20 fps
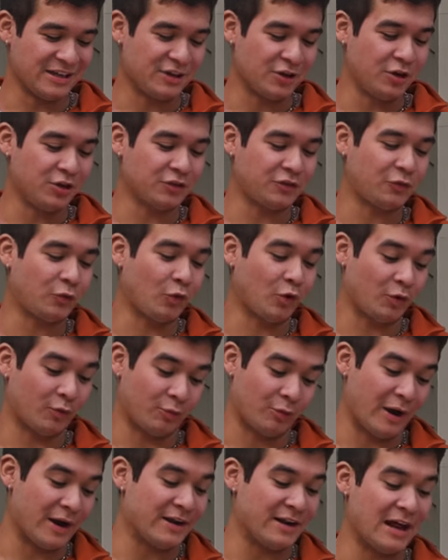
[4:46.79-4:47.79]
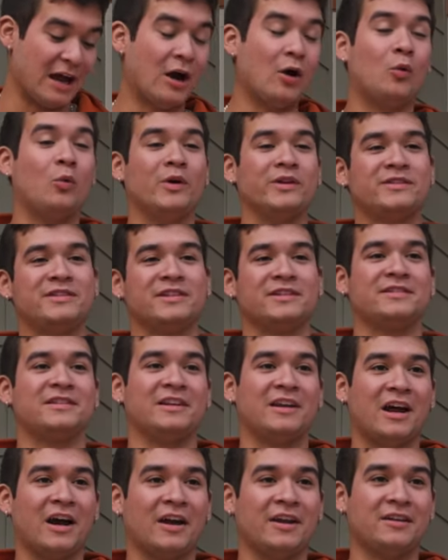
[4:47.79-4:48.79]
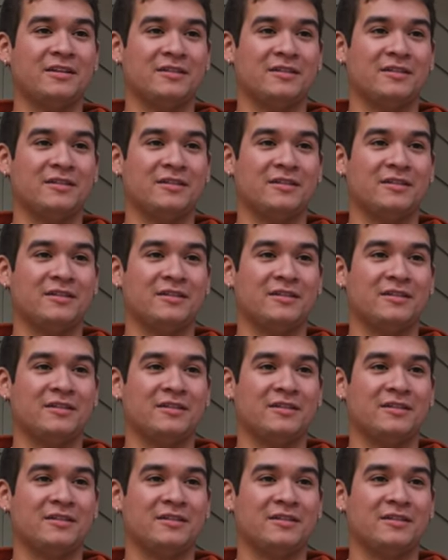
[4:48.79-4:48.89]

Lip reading: goes for right now $169.